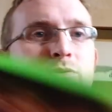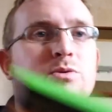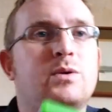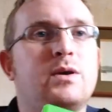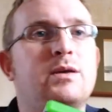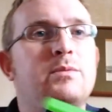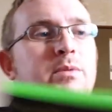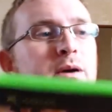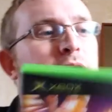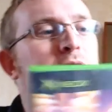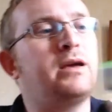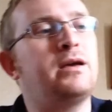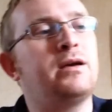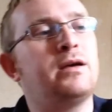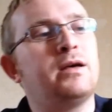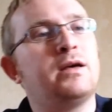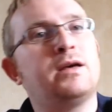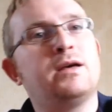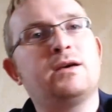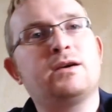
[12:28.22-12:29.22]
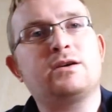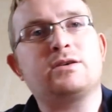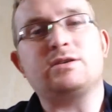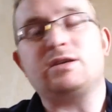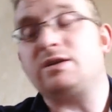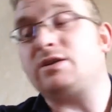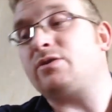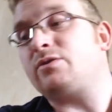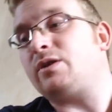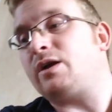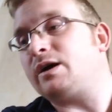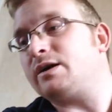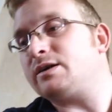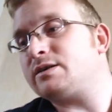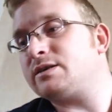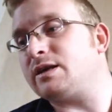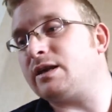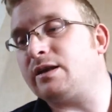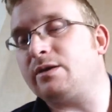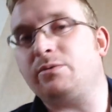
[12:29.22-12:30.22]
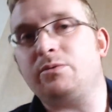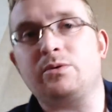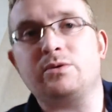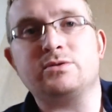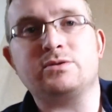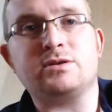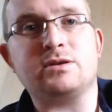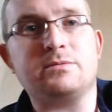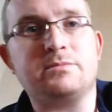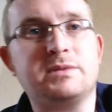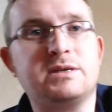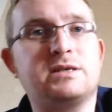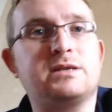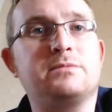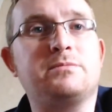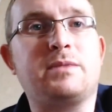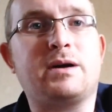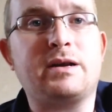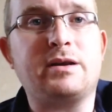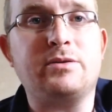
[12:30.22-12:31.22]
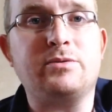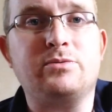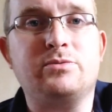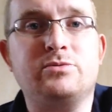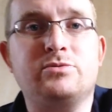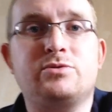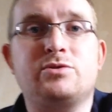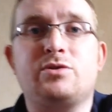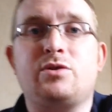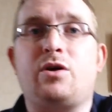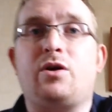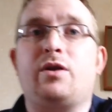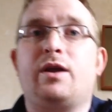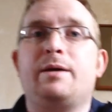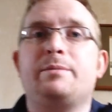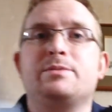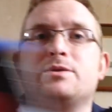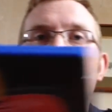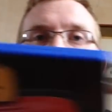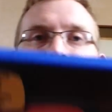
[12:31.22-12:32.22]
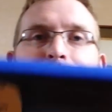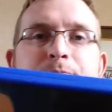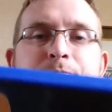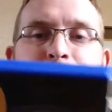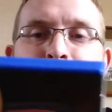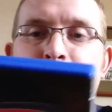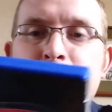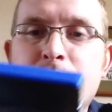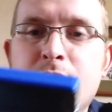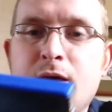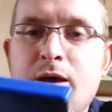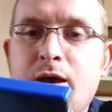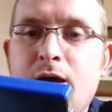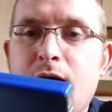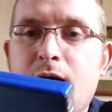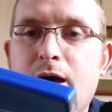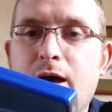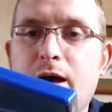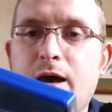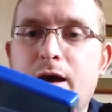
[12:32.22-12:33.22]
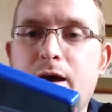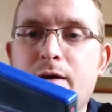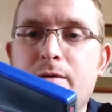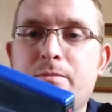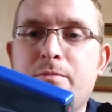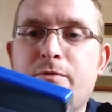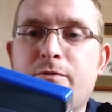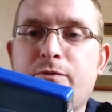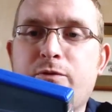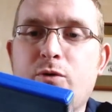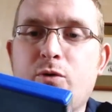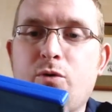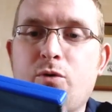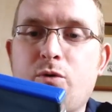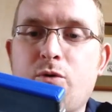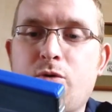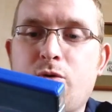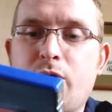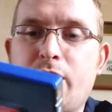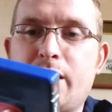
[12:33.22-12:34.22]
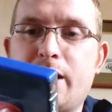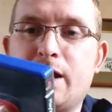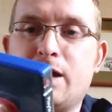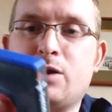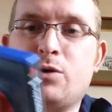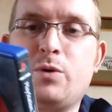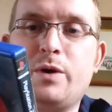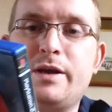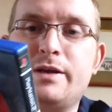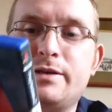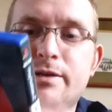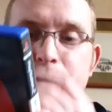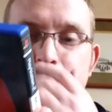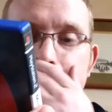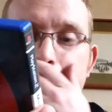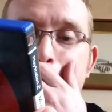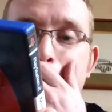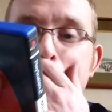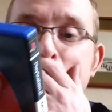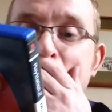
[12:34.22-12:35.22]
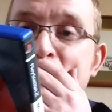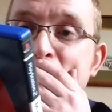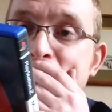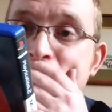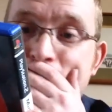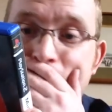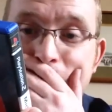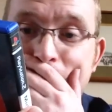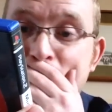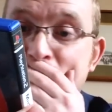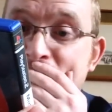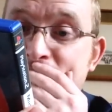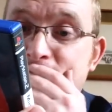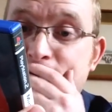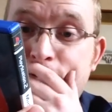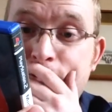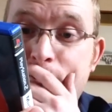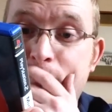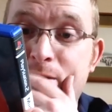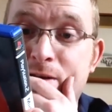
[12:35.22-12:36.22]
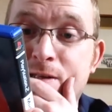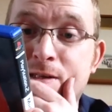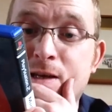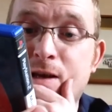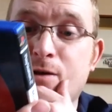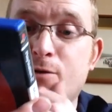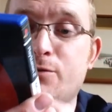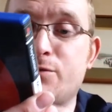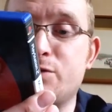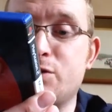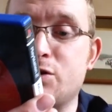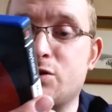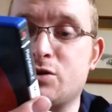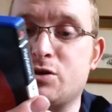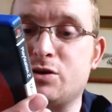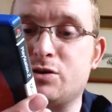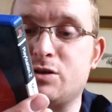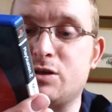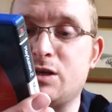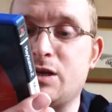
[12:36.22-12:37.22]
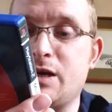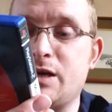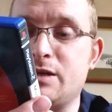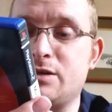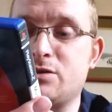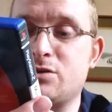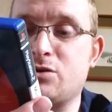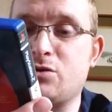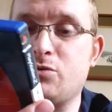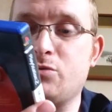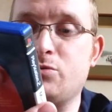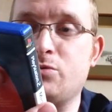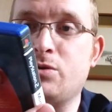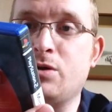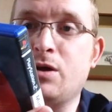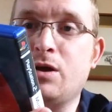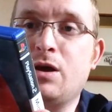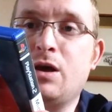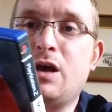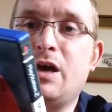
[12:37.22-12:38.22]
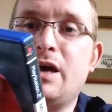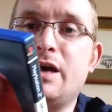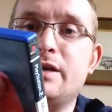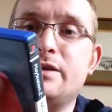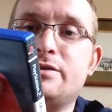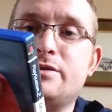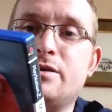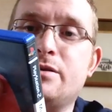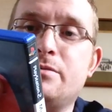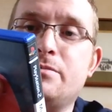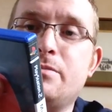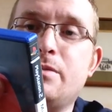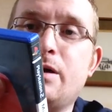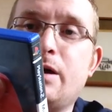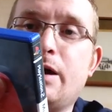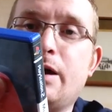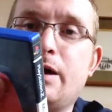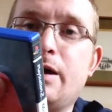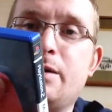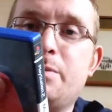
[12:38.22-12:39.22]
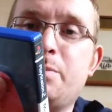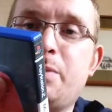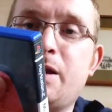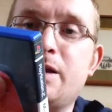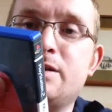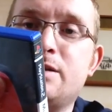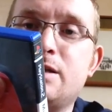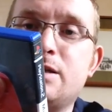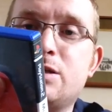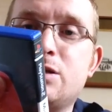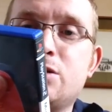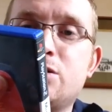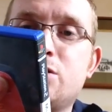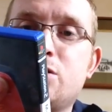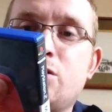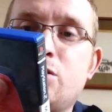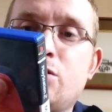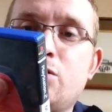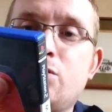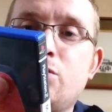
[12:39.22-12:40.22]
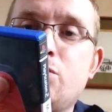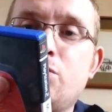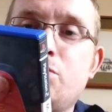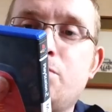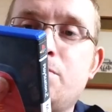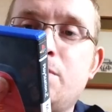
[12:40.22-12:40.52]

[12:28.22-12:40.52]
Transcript: to eBay, because I don't like selling ones that are missing manuals on Amazon. For a quid, I picked up this for myself just because it's cool. It's the PlayStation 2